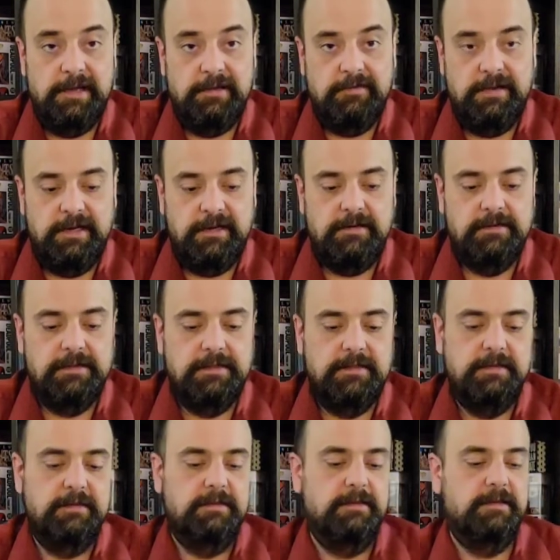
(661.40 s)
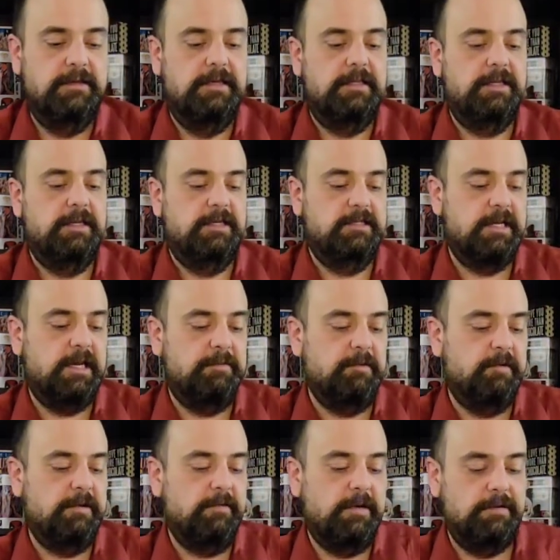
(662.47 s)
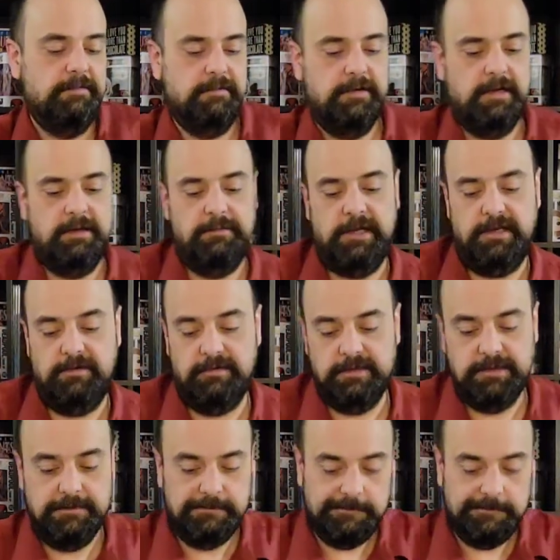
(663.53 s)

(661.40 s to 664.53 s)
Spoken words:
videos, and then it's time to make noise.